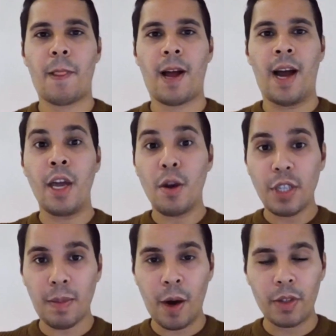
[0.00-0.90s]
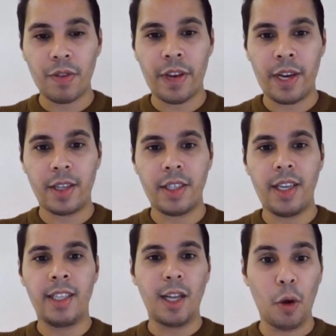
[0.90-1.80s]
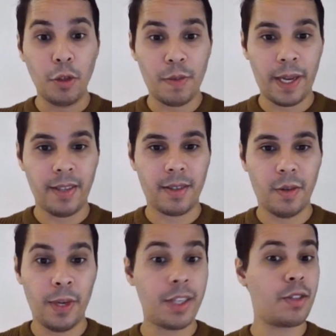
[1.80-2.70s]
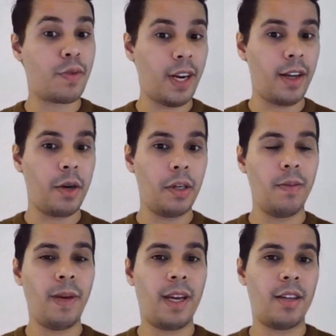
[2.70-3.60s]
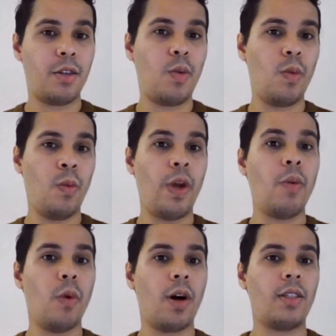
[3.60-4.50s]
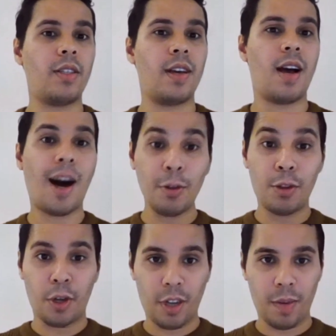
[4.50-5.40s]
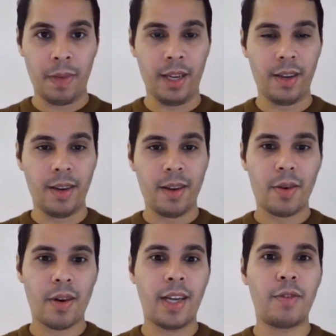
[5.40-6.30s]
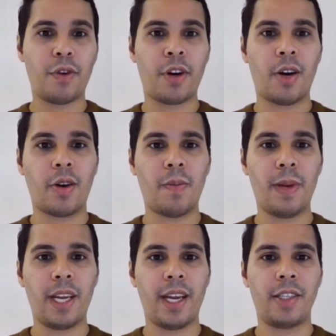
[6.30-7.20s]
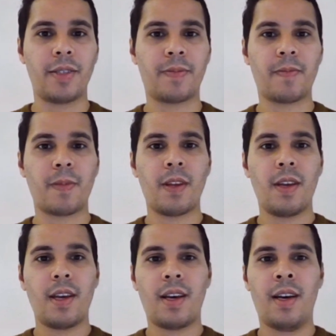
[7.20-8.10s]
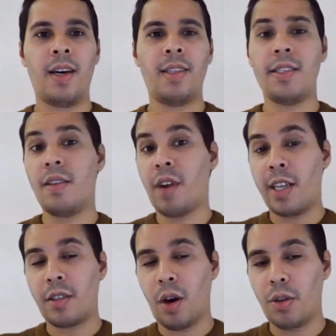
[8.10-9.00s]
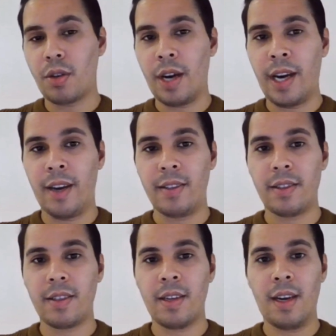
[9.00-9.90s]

a huge amount of energy in a low space, which is really good because we want autonomy, right, for our application. This device also has